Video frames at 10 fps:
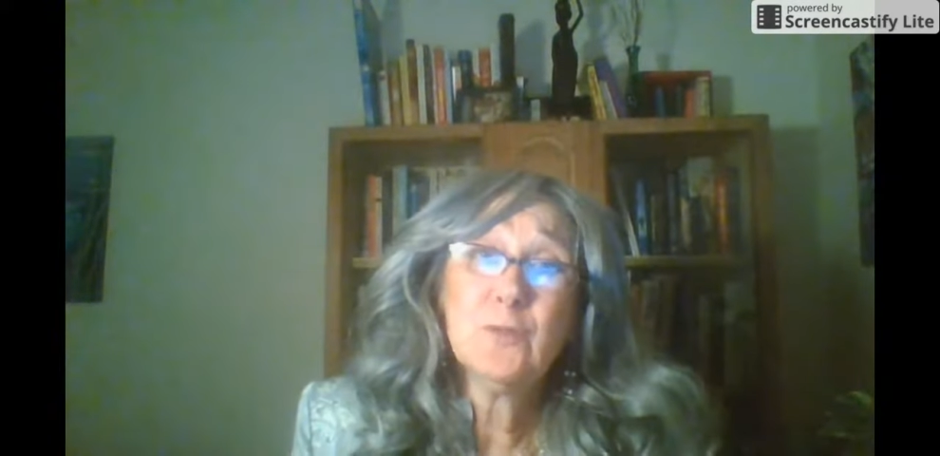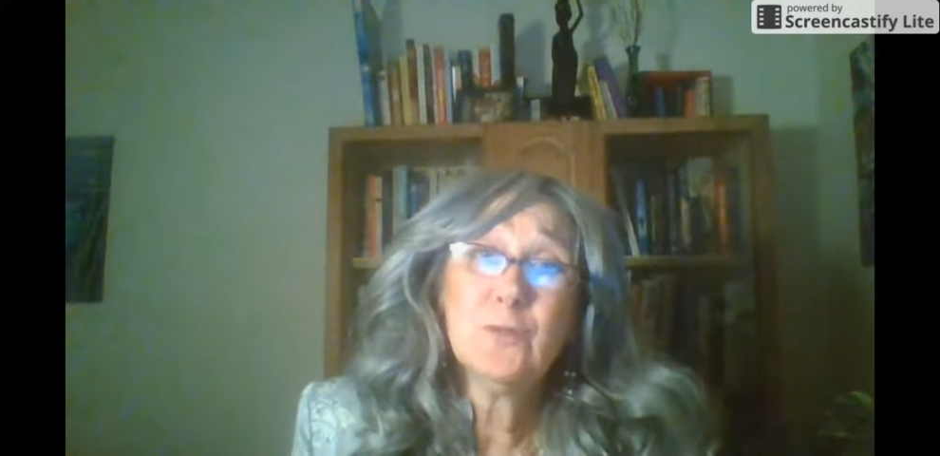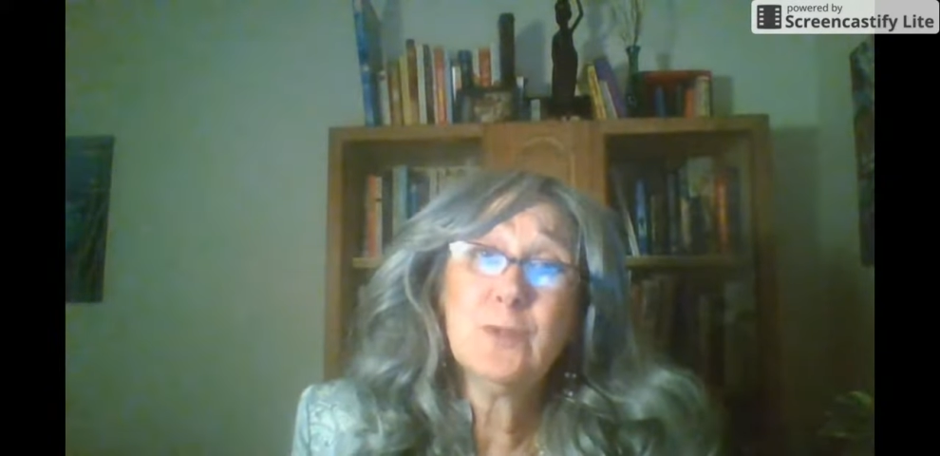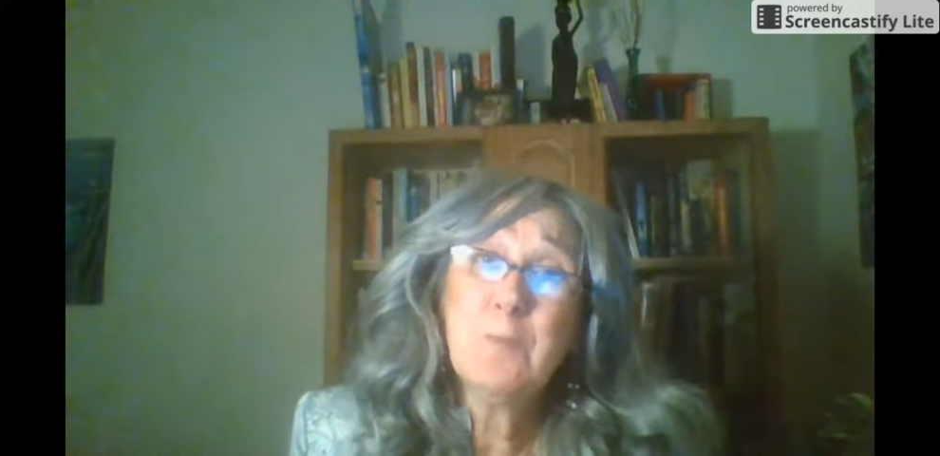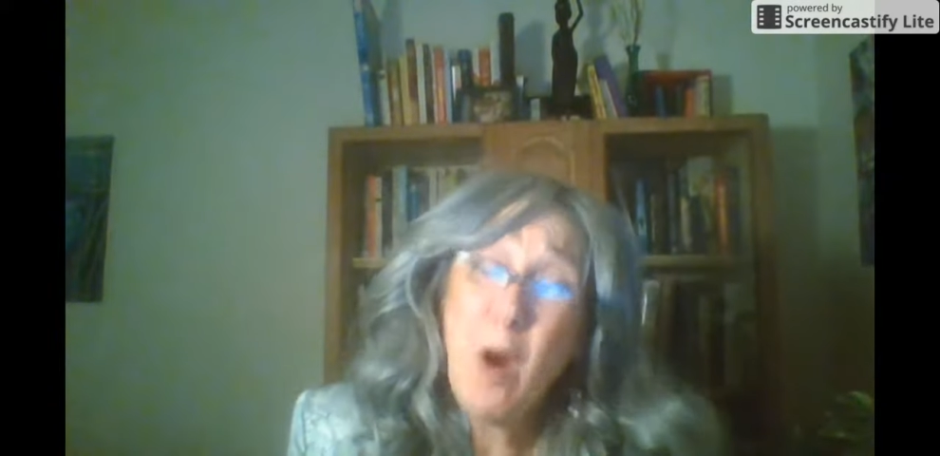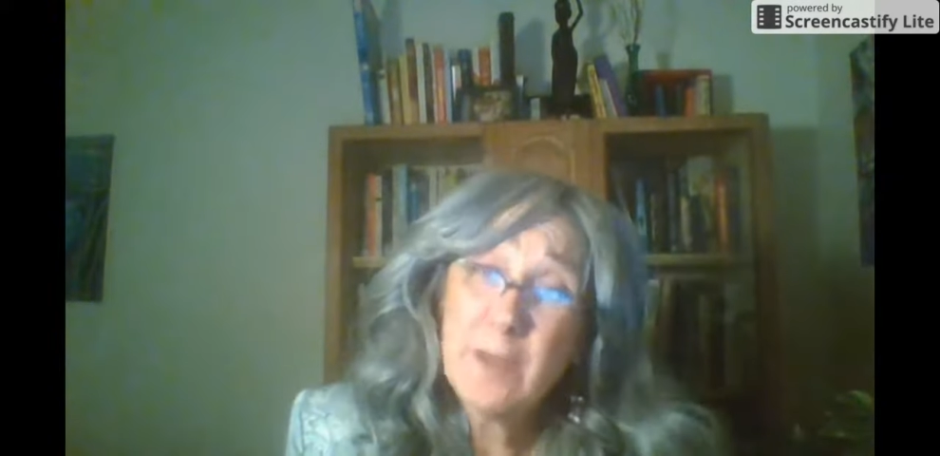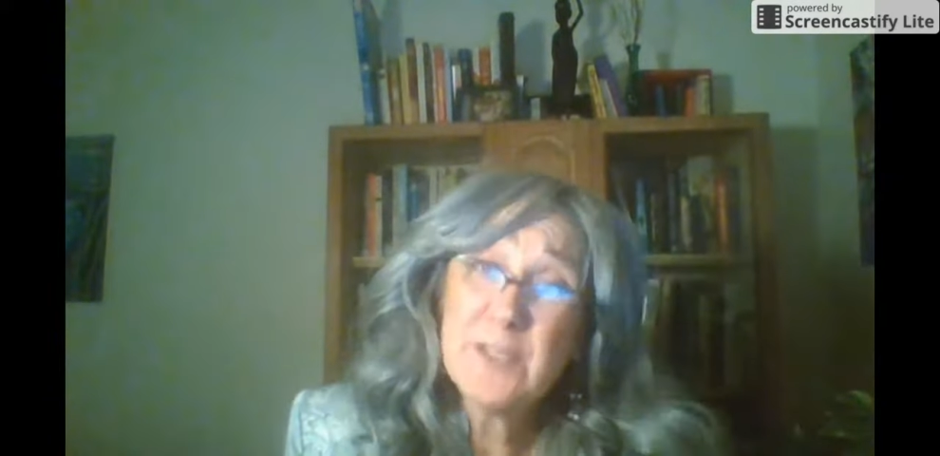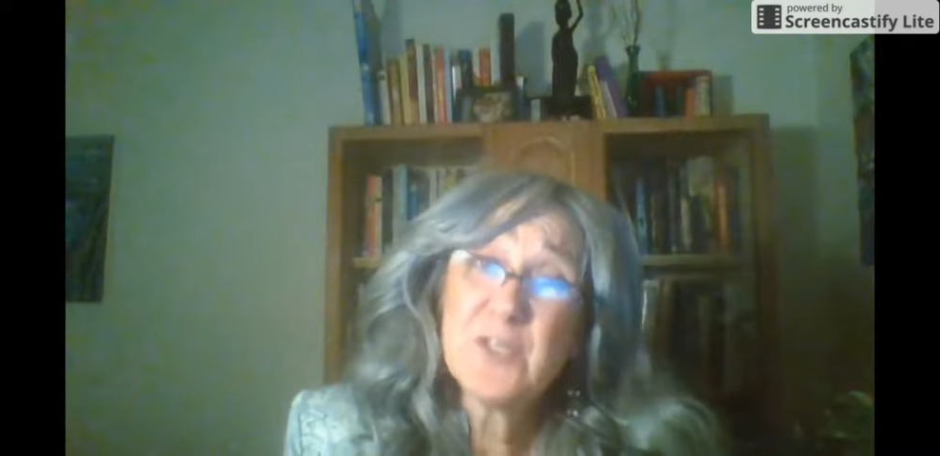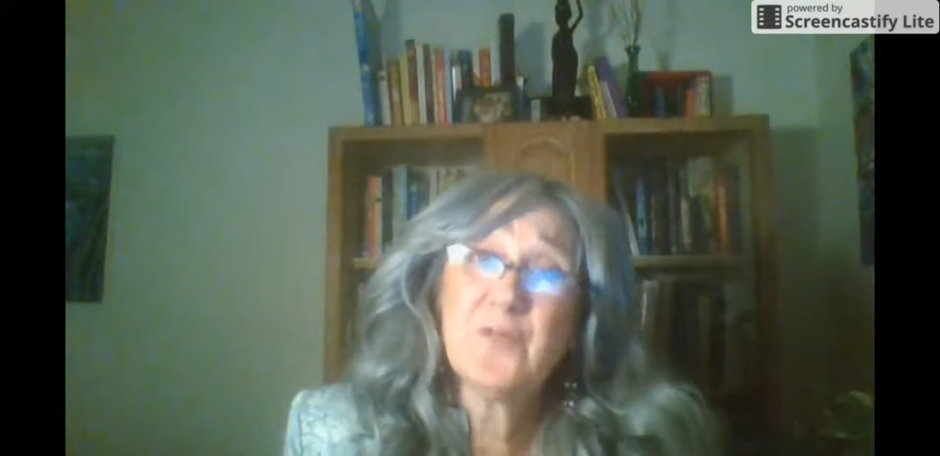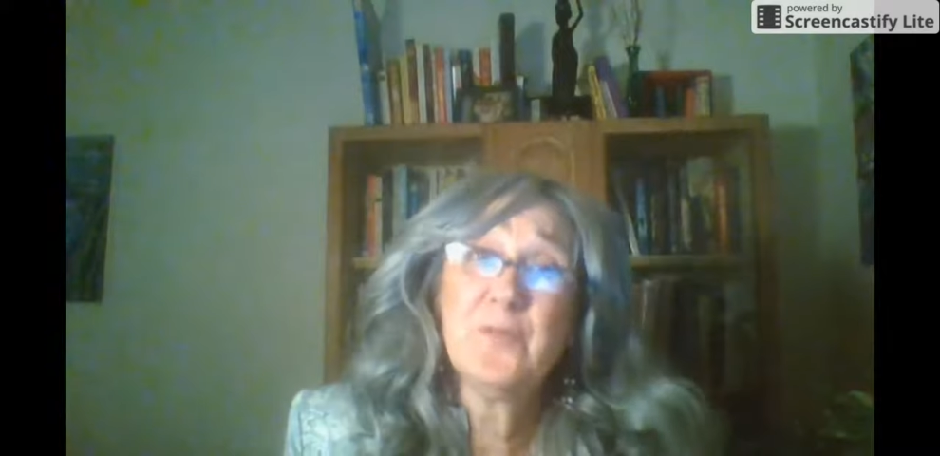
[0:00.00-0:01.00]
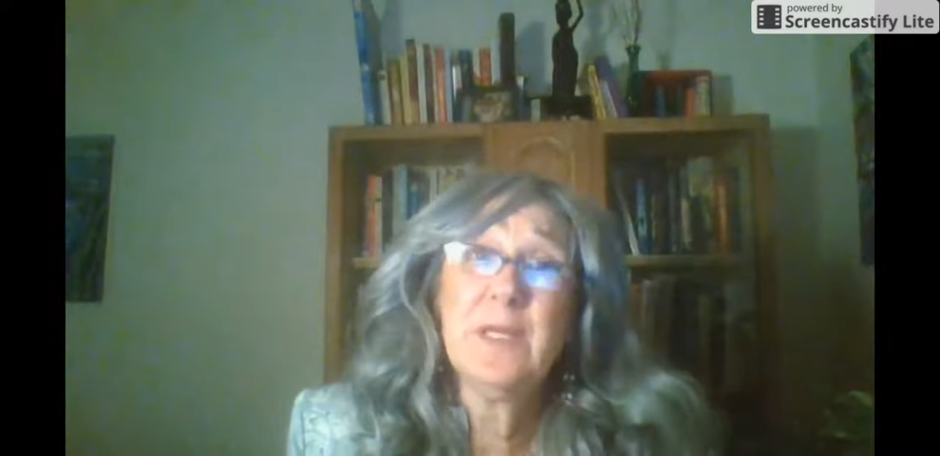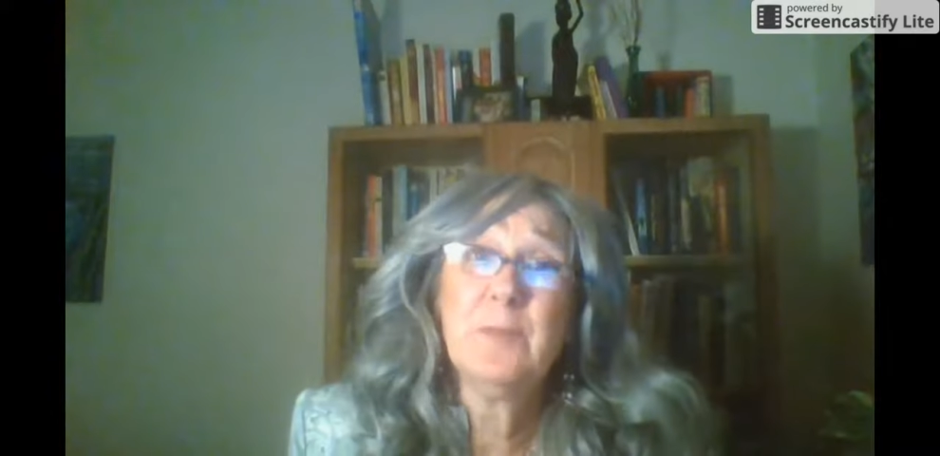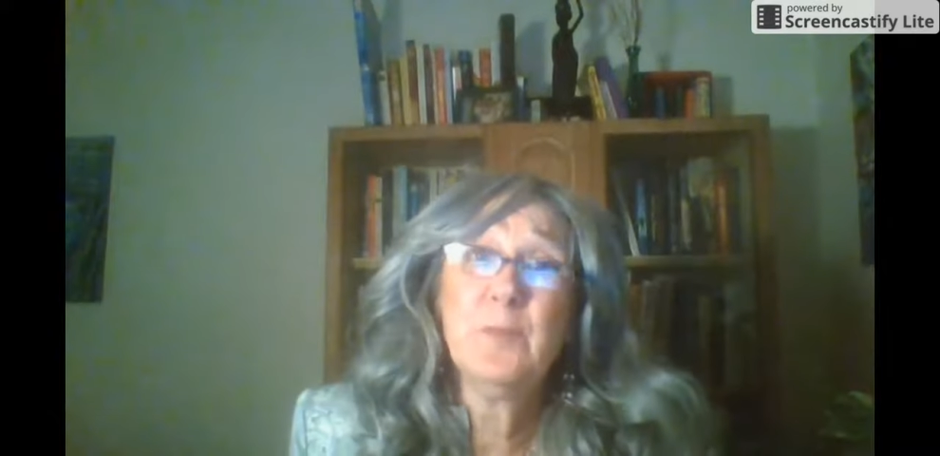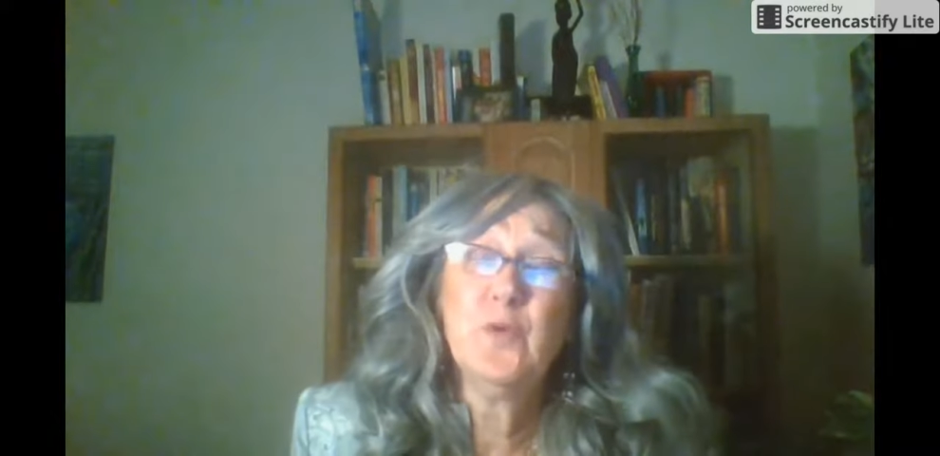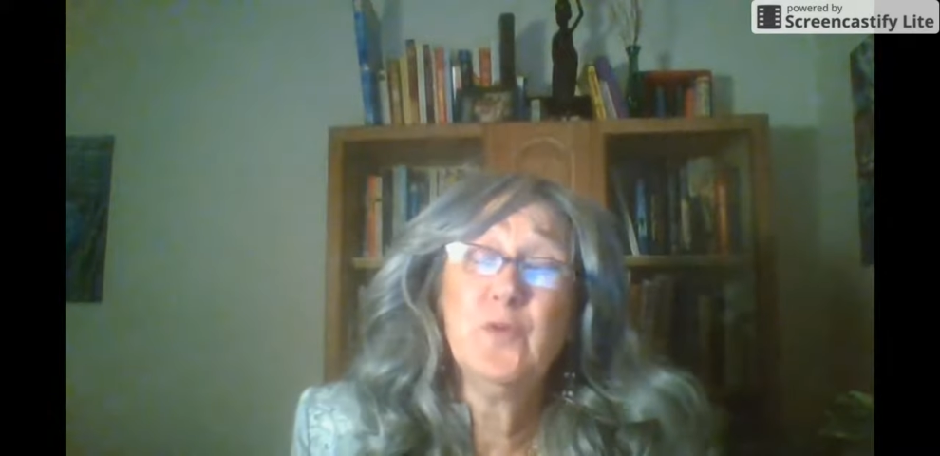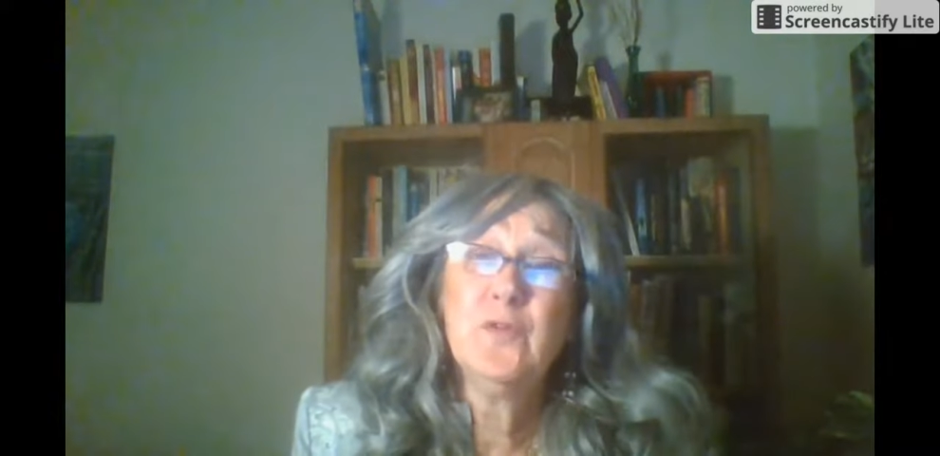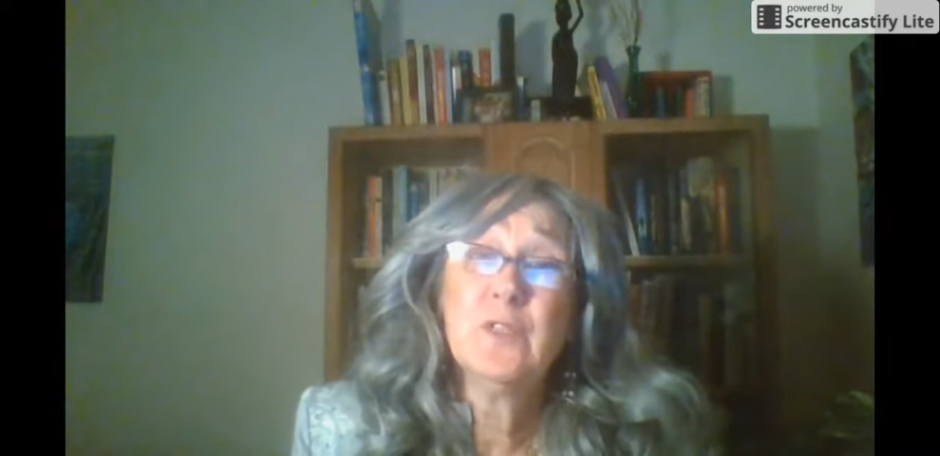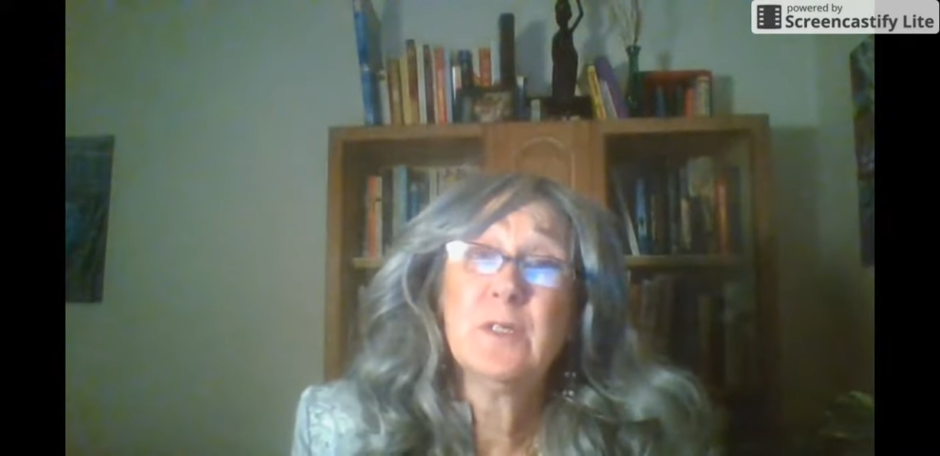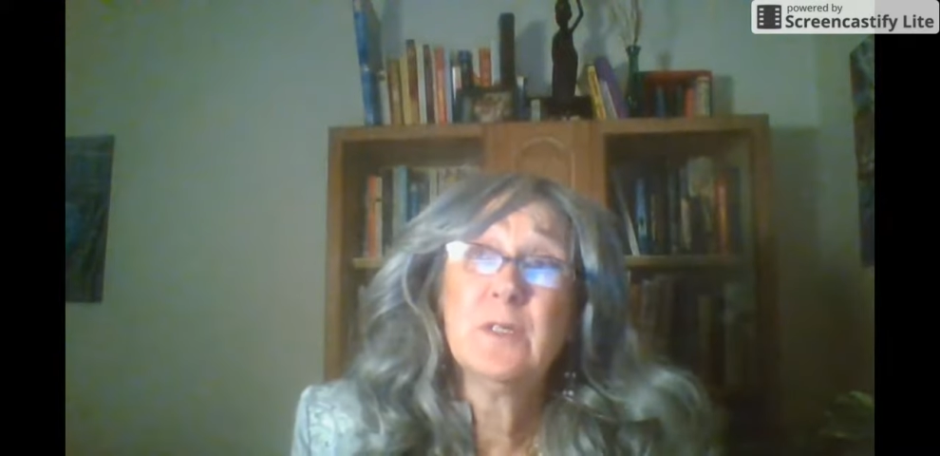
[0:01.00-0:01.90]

Well, parts of me are moved,